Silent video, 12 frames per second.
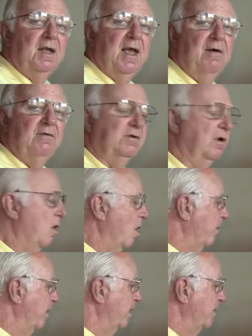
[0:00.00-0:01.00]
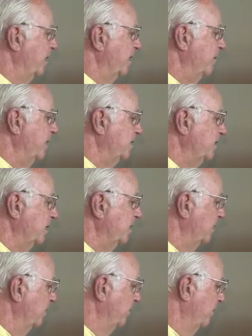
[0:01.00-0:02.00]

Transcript: Galveston Harbor to be commissioned